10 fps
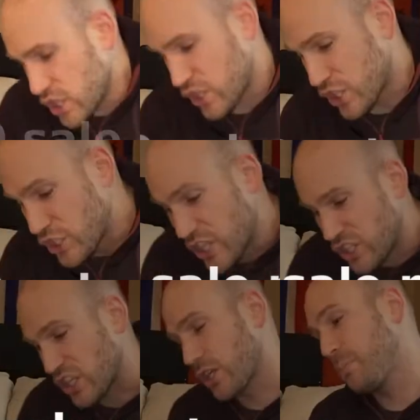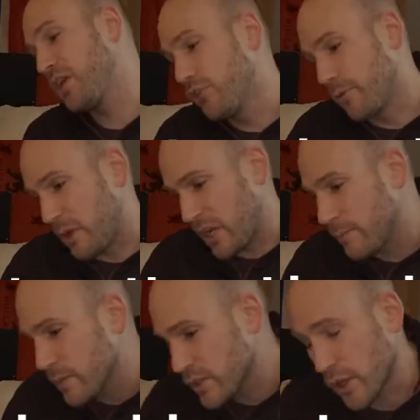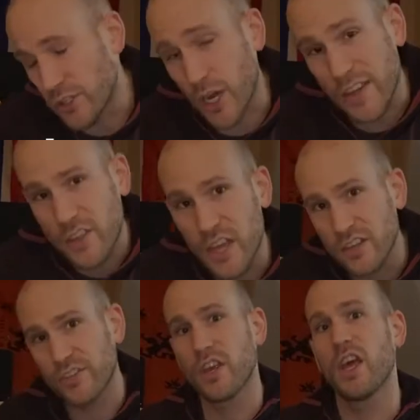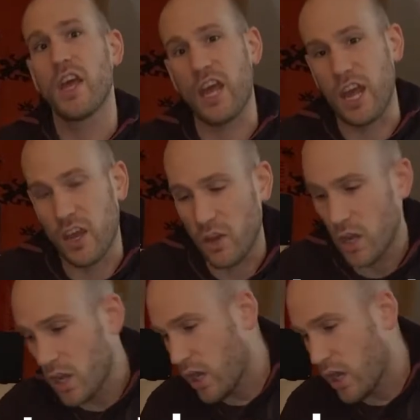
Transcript: statistics appealed to me, so I tried this and